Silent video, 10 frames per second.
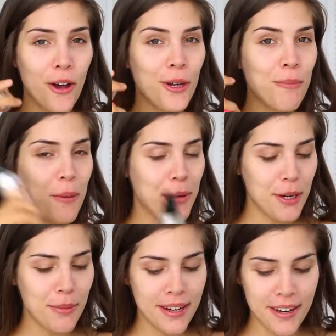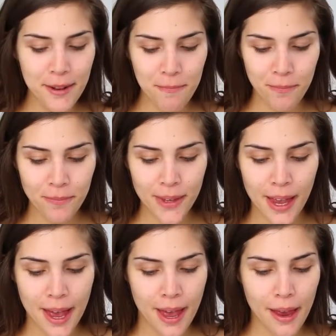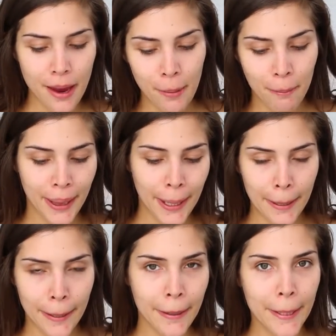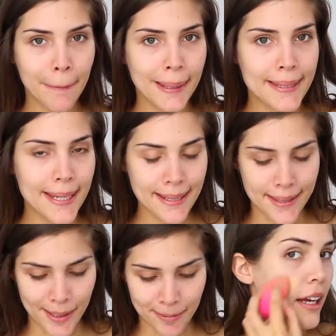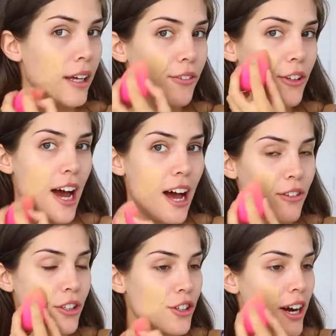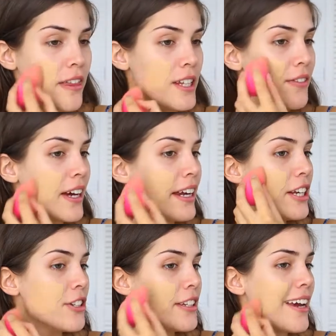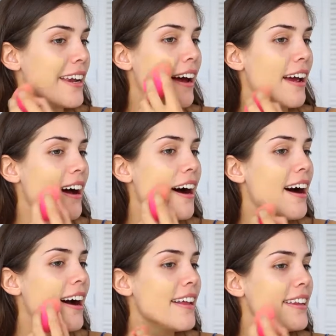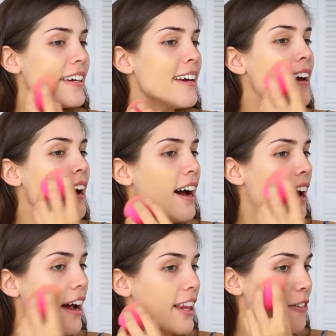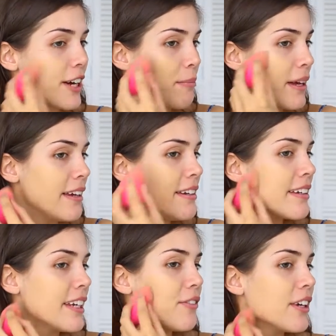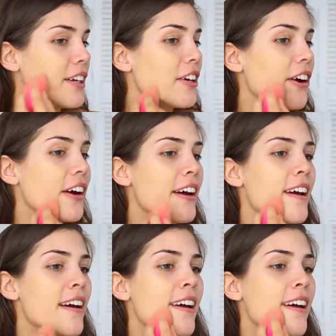on my beauty blender and blend it into my skin. If you haven't tried this foundation yet, I highly recommend giving it a go.